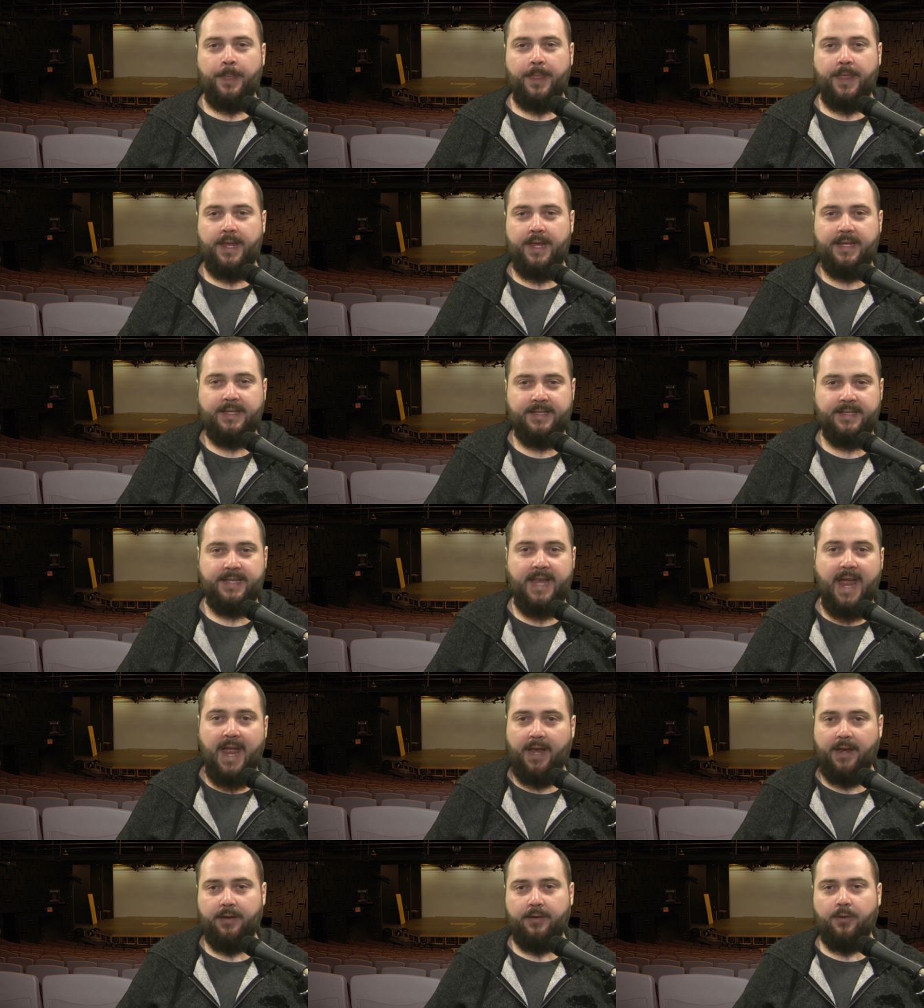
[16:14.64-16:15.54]
it's
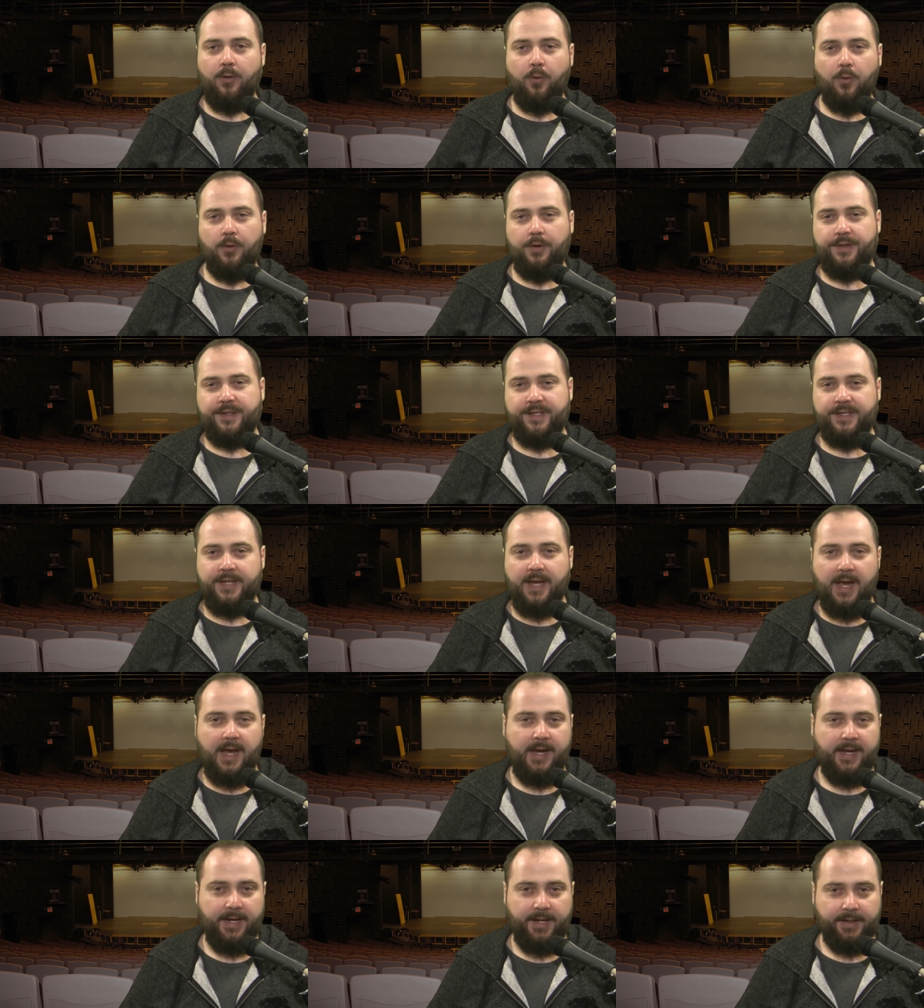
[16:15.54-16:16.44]
dead or it's
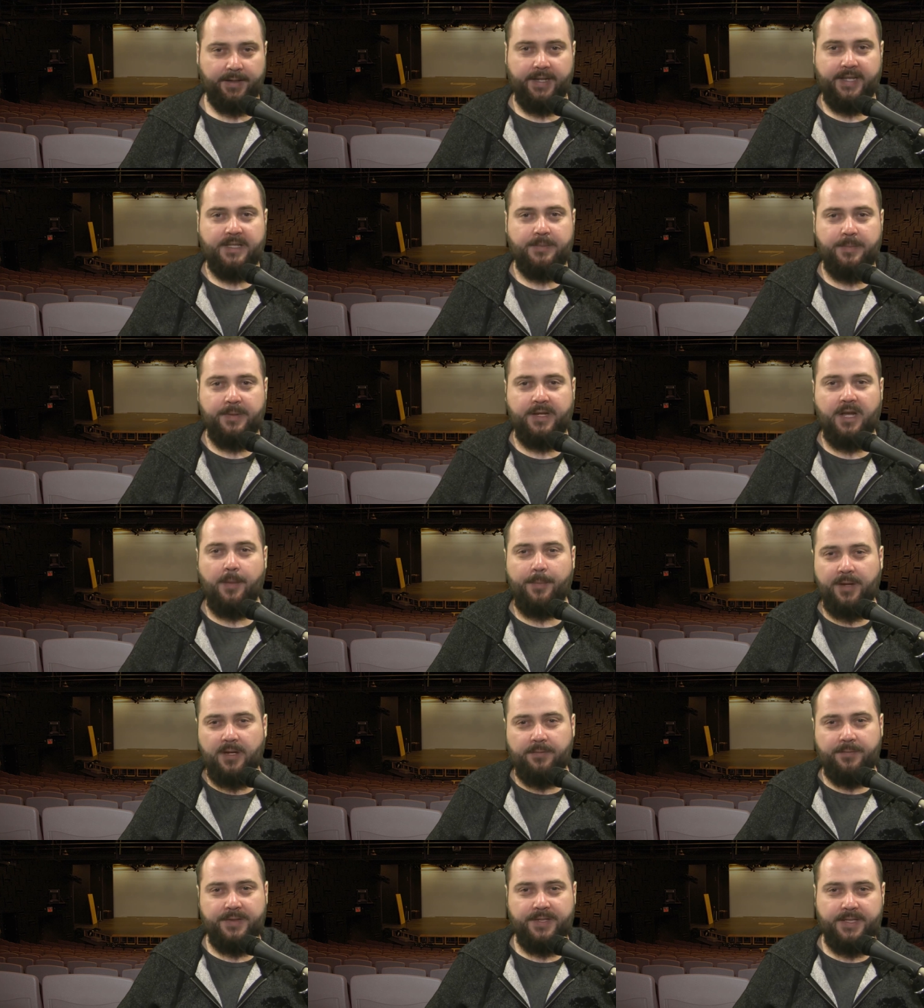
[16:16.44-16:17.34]
dying. It's
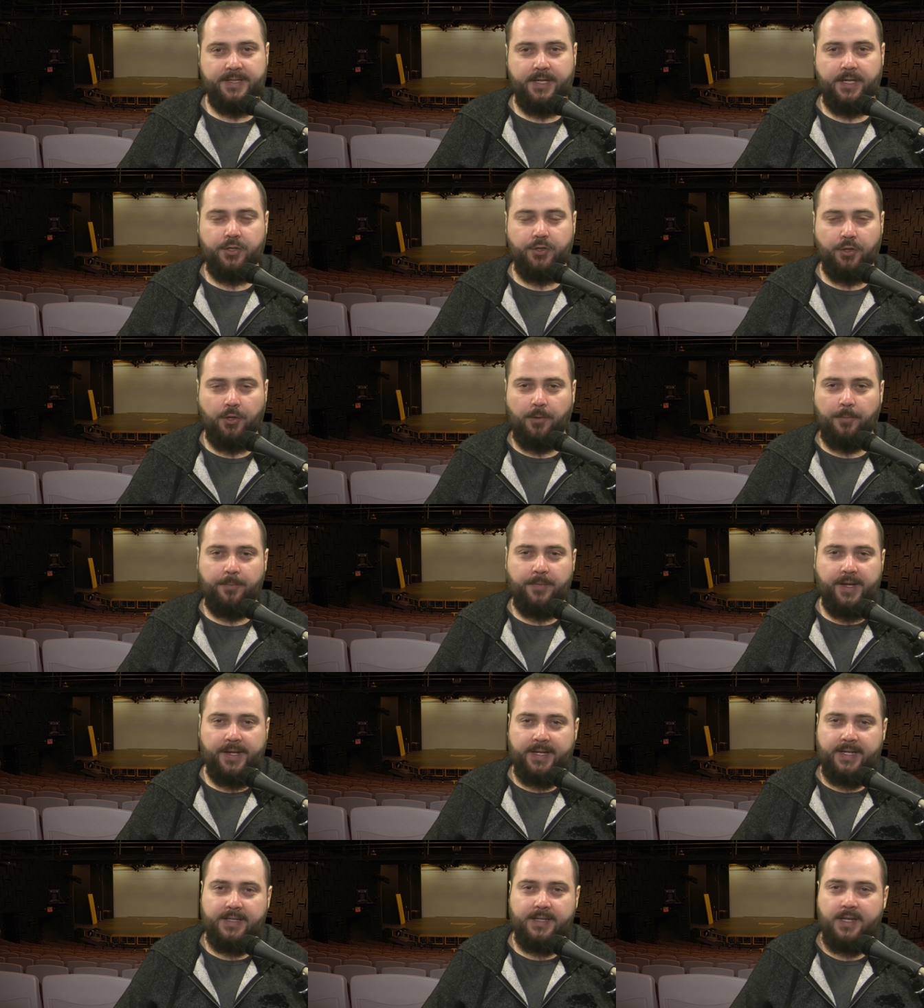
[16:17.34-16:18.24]
becoming vestigial.
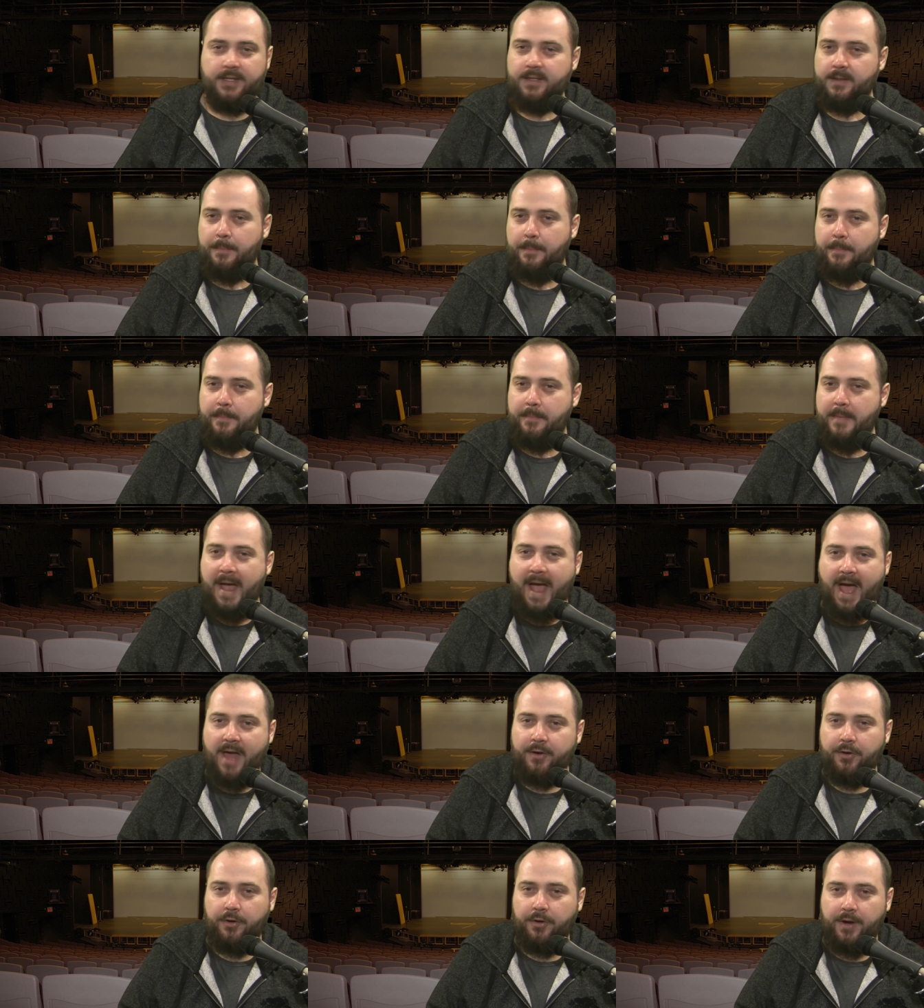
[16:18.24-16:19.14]
Like it doesn't
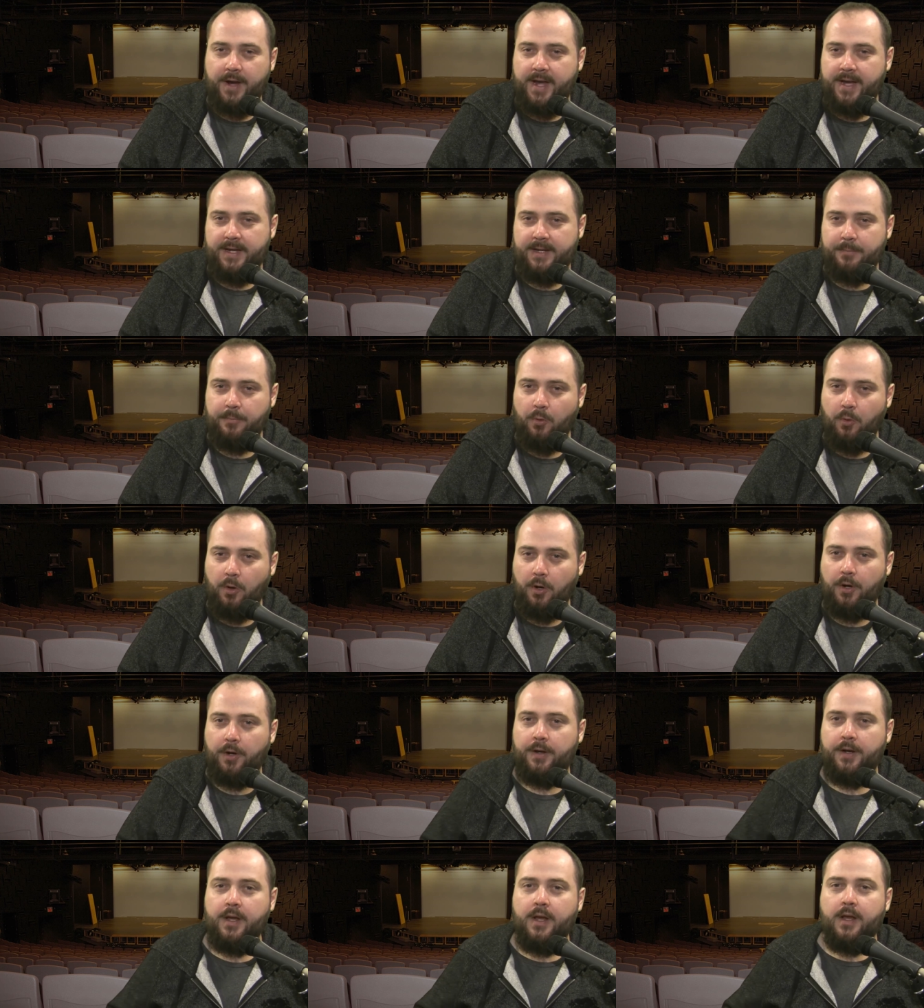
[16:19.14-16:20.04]
matter
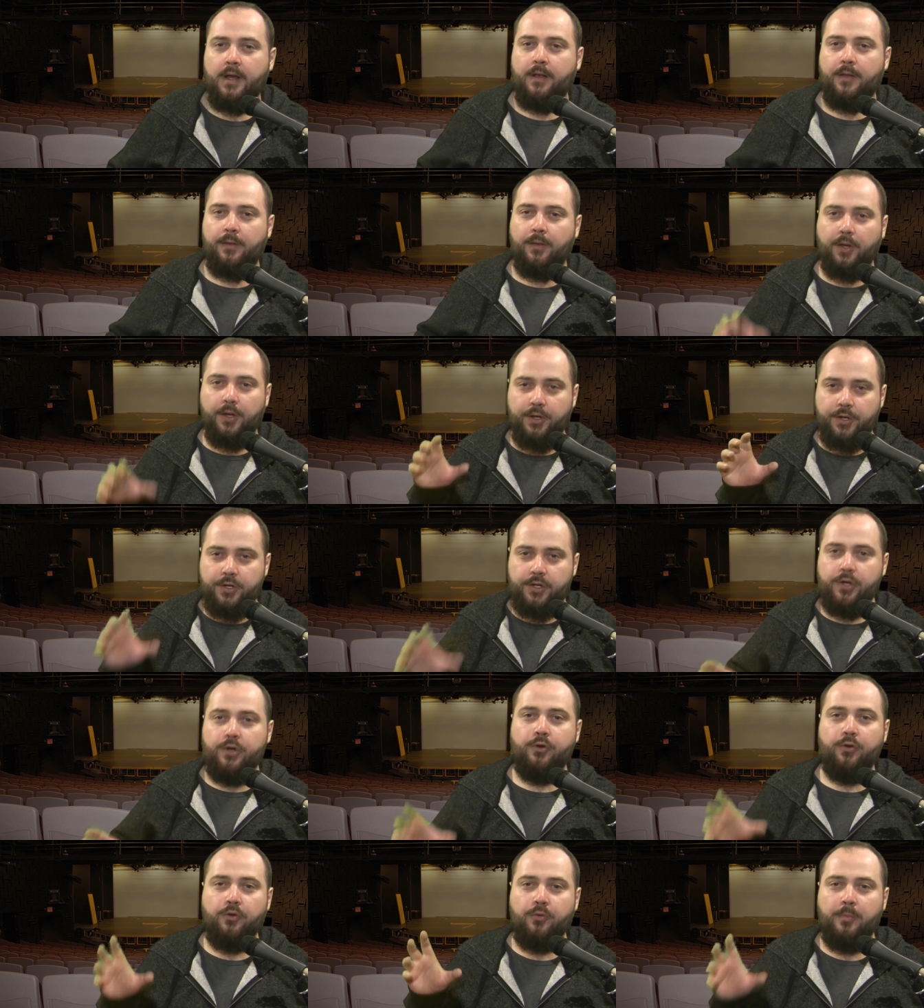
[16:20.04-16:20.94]
anymore. The
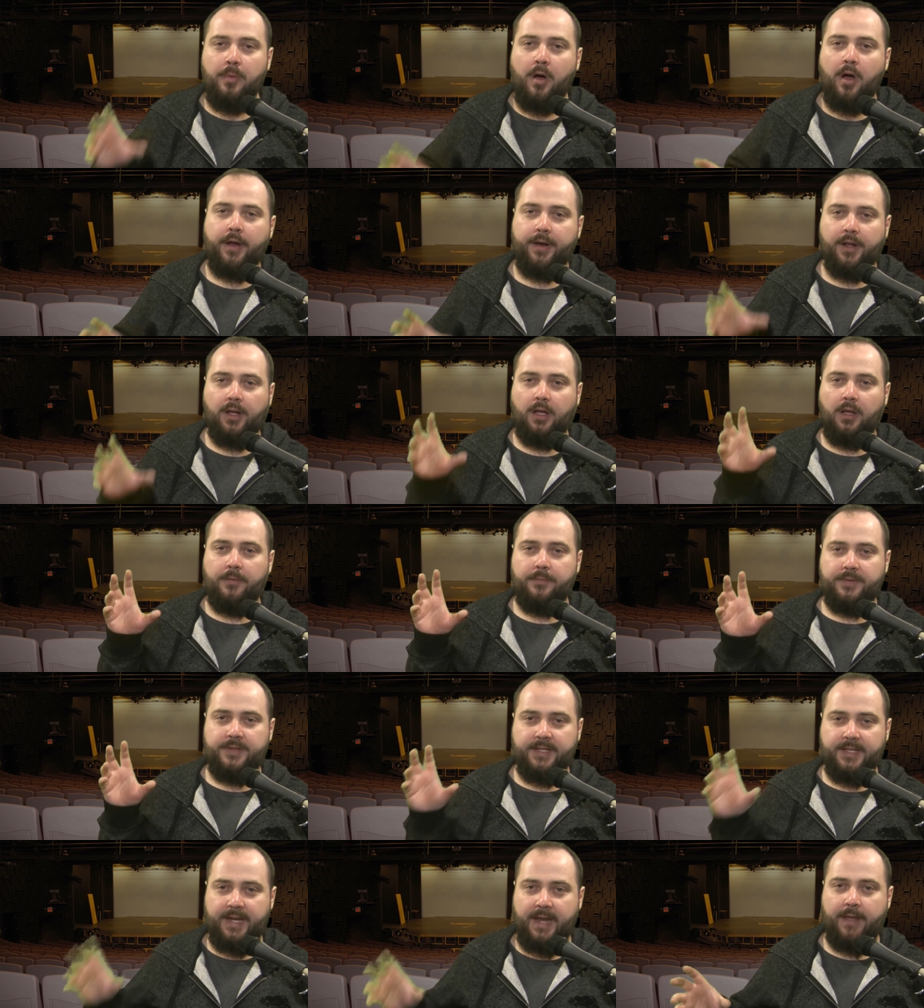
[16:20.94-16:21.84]
new model of
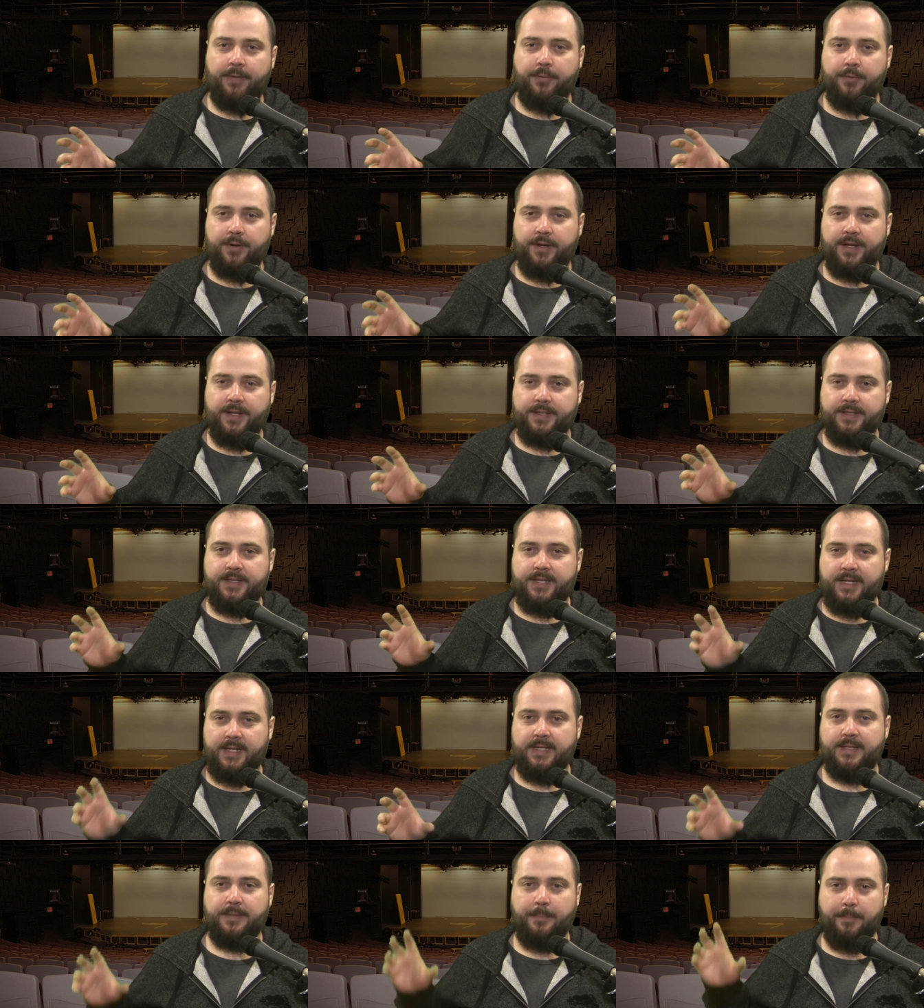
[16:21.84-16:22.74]
togetherness
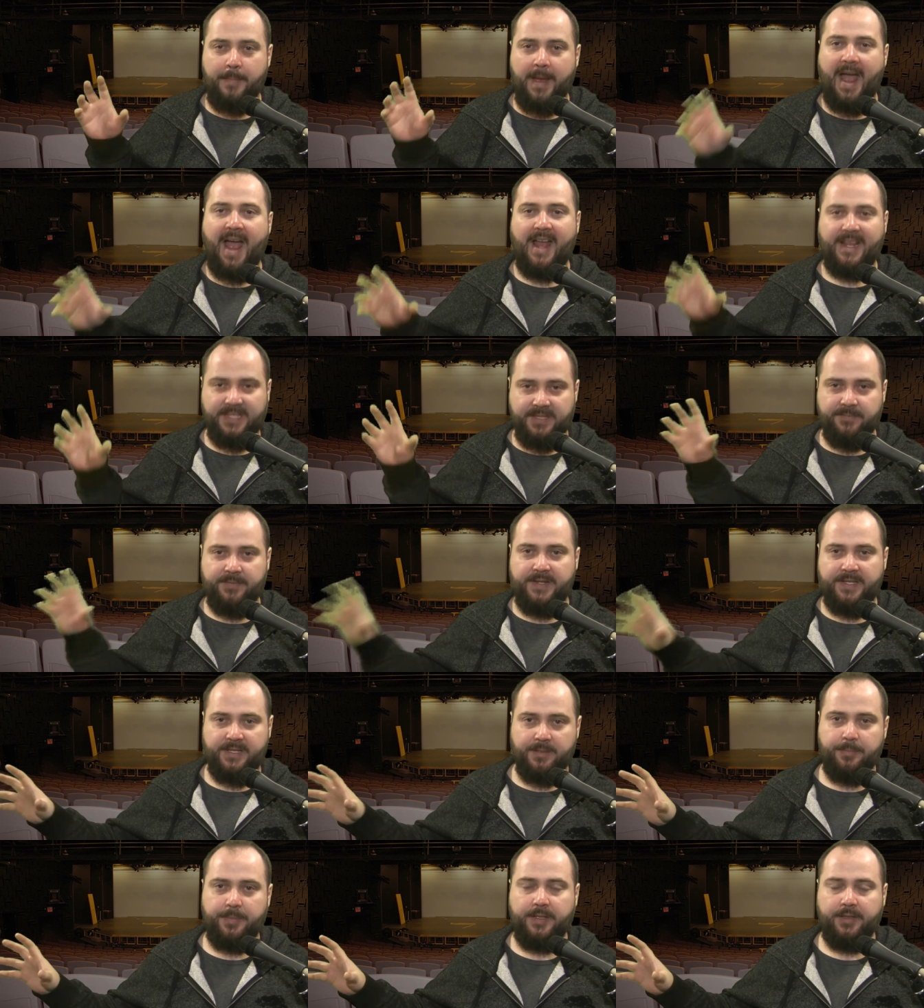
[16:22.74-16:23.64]
is mass
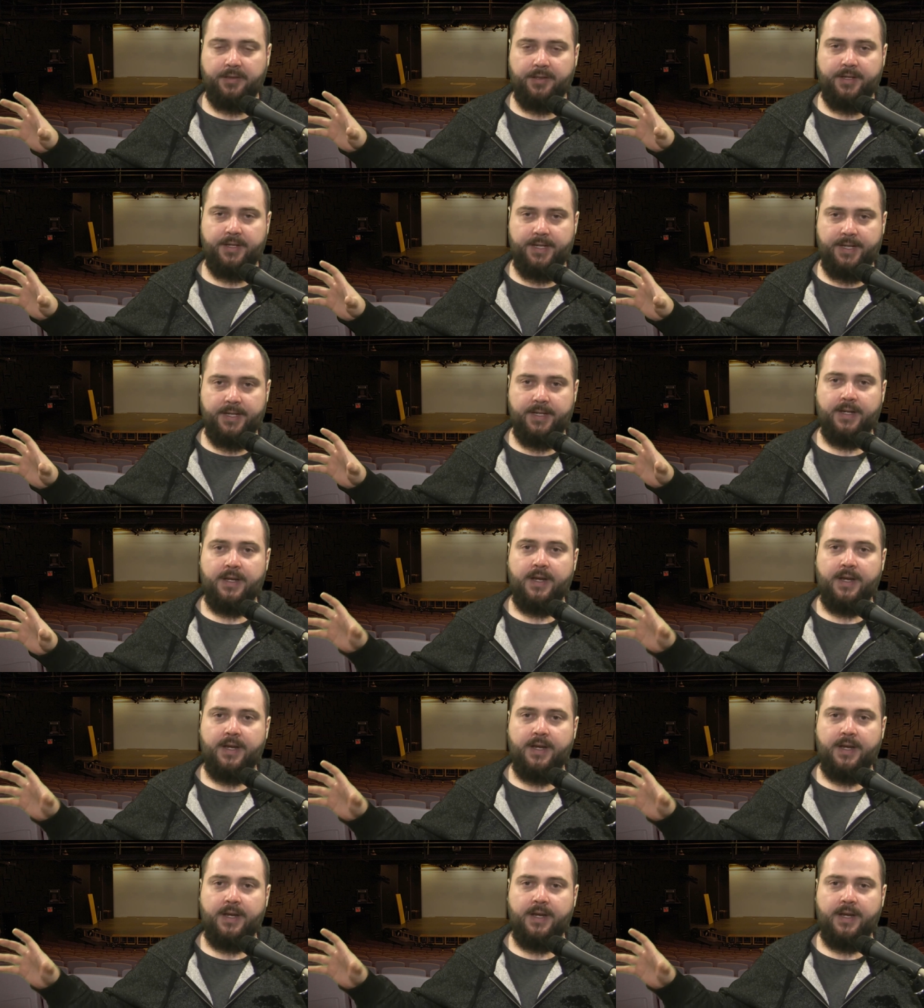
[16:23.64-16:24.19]
visibility,